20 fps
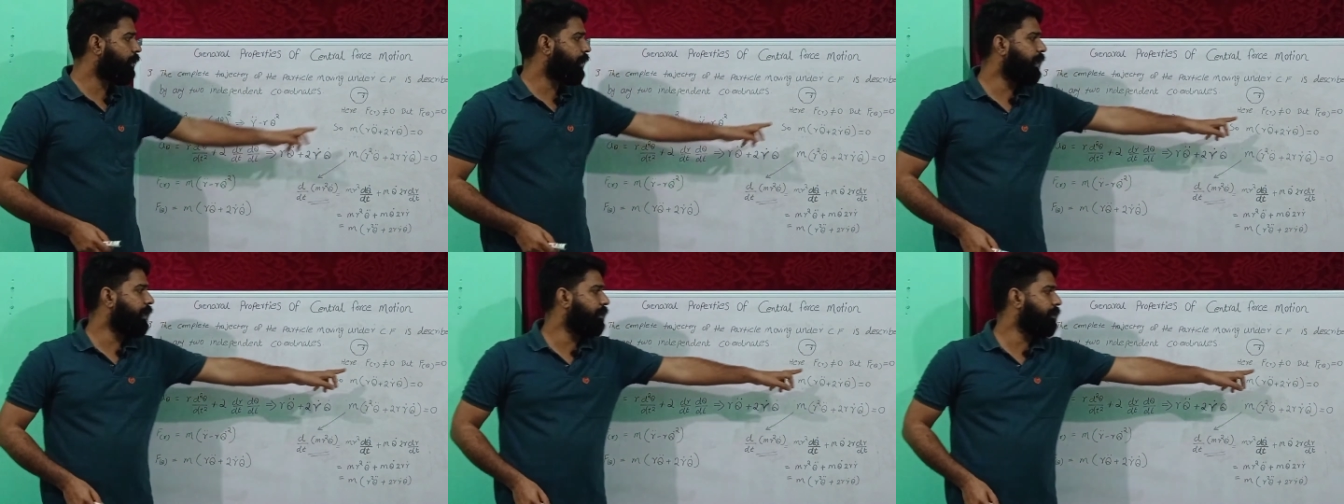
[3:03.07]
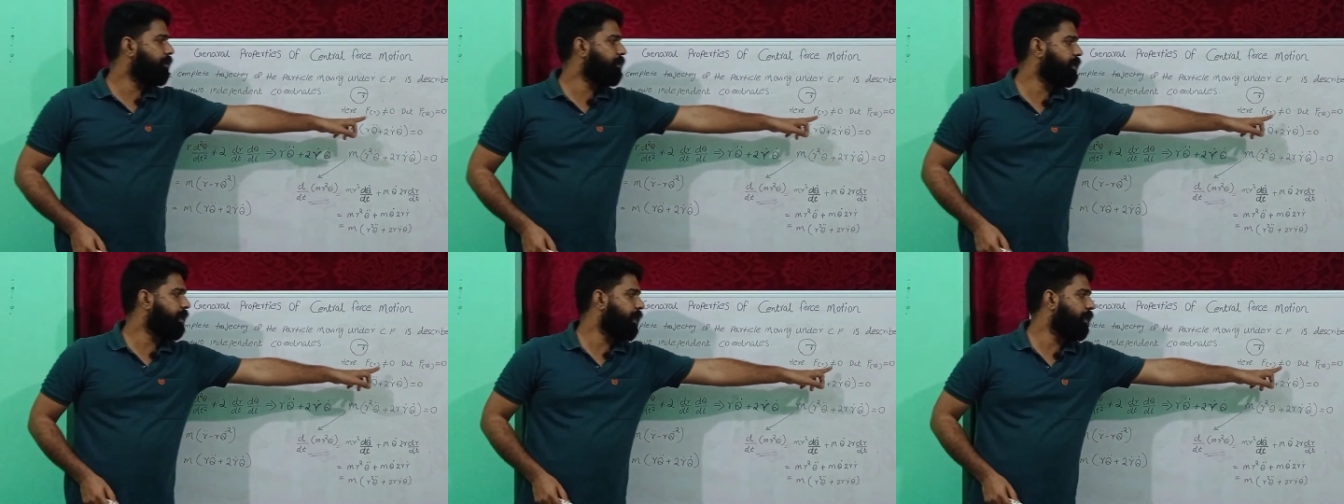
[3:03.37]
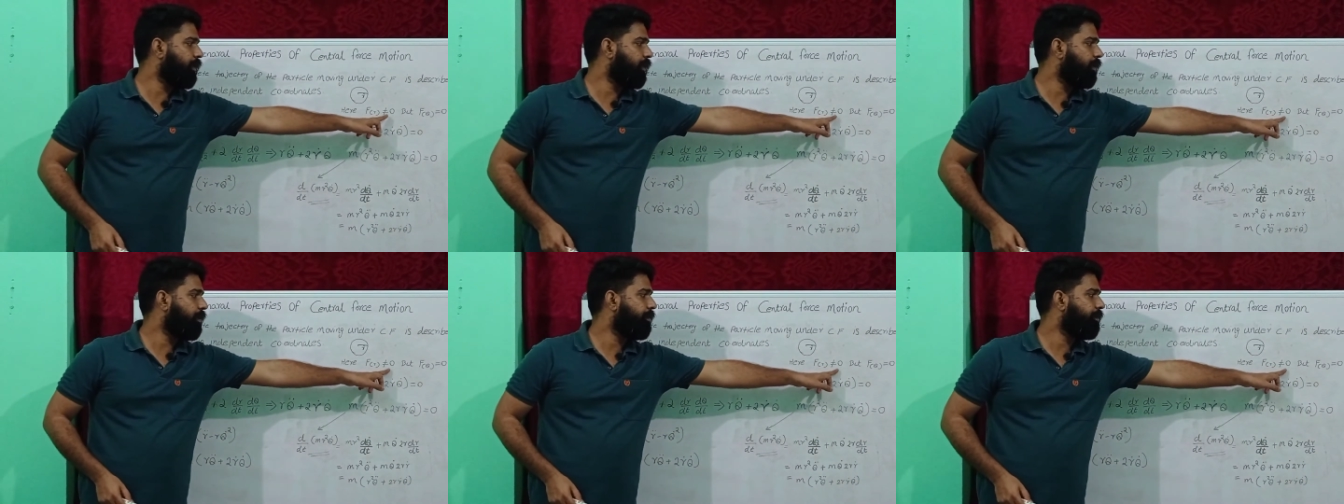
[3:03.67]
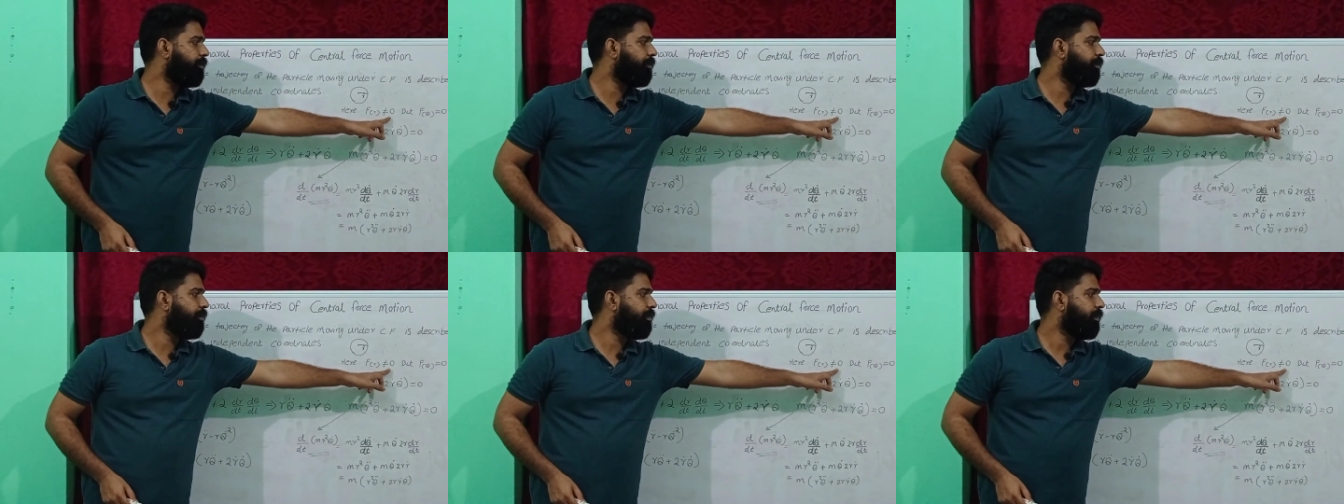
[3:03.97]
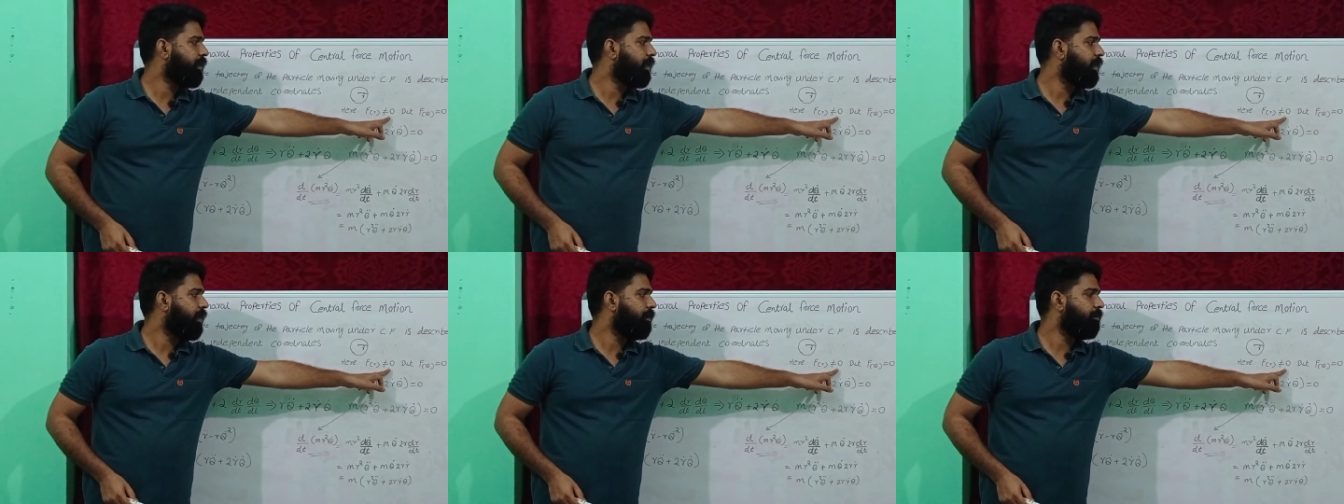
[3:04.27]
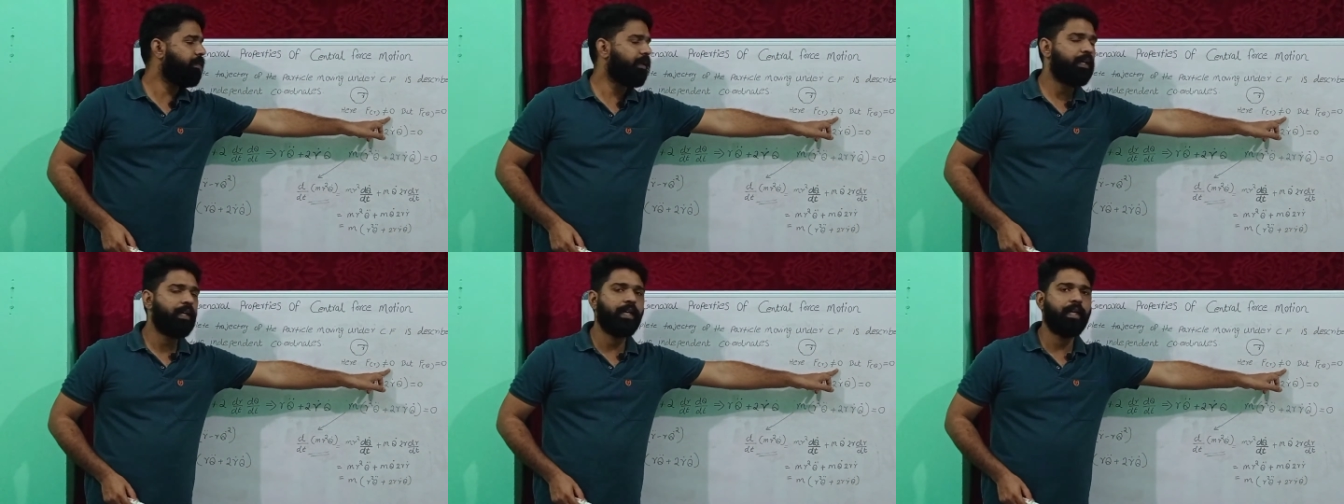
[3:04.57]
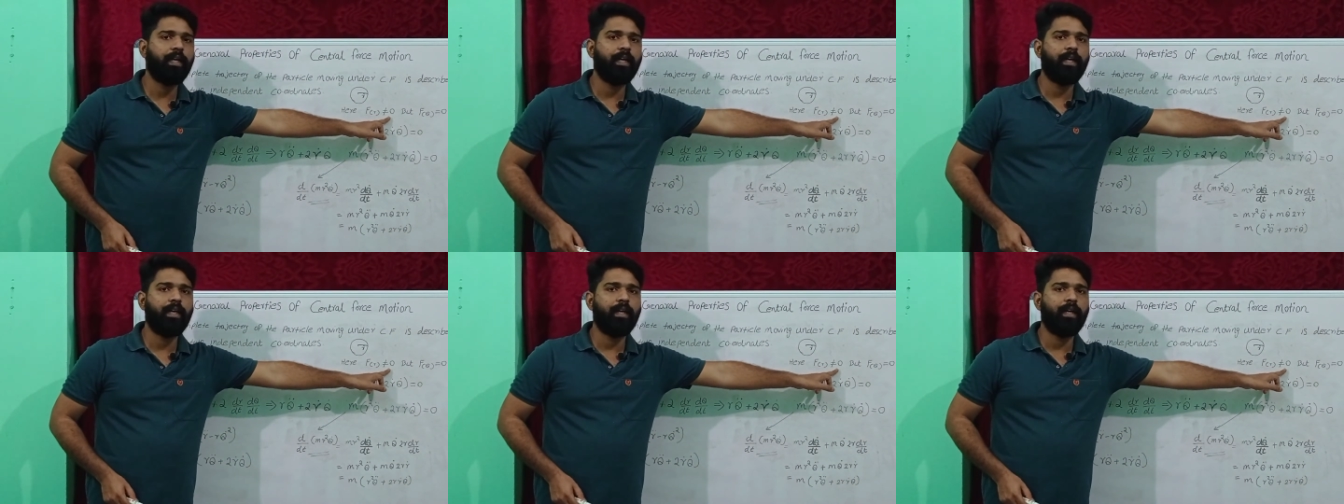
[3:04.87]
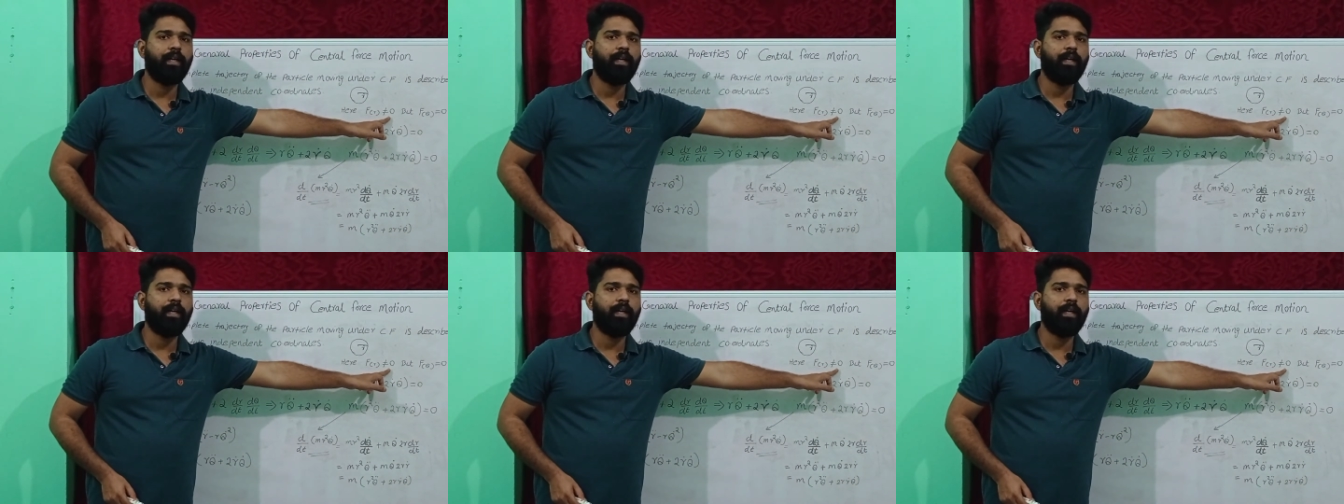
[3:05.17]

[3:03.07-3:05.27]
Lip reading: equal to 0, but